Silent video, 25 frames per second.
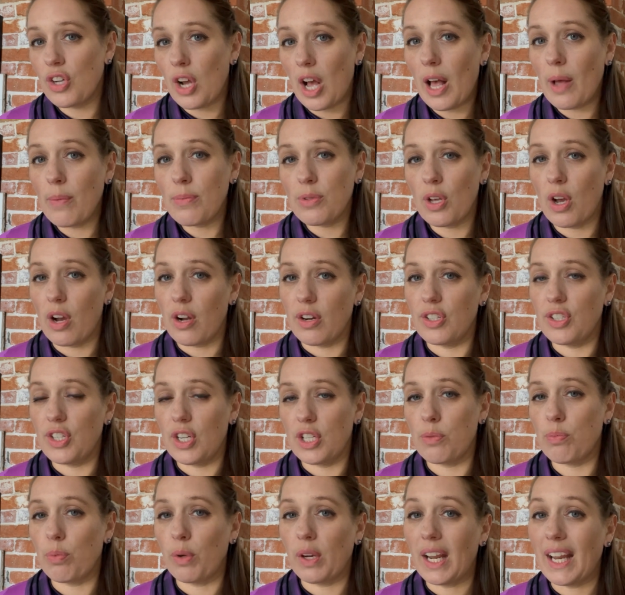jobs are
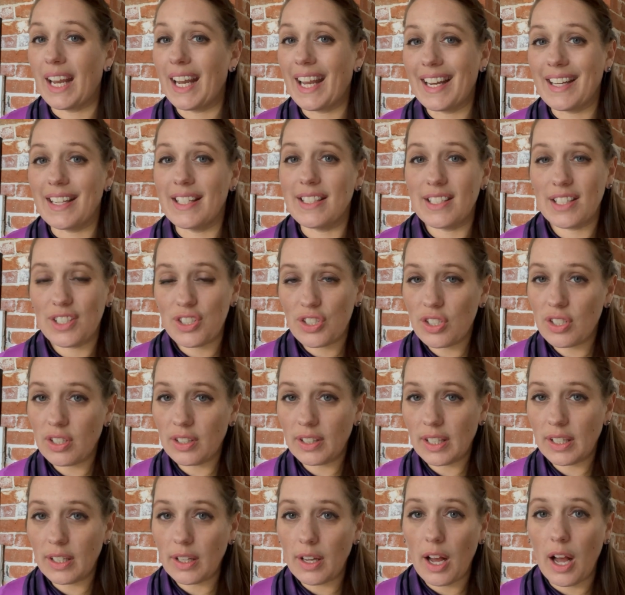just bringing in
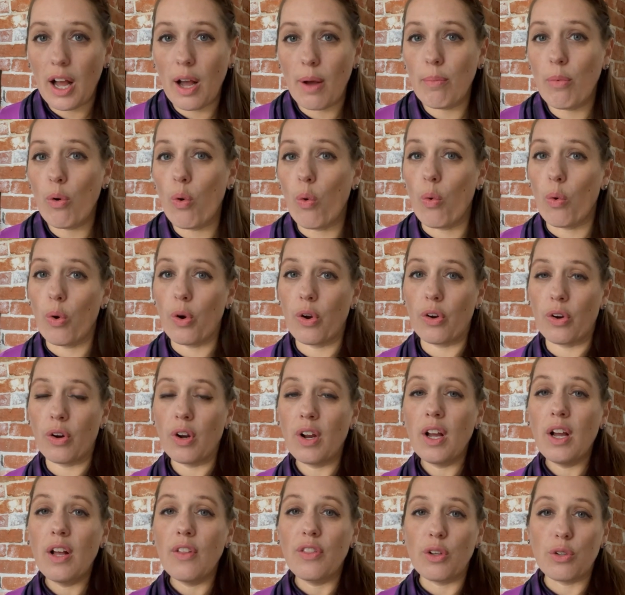additional income or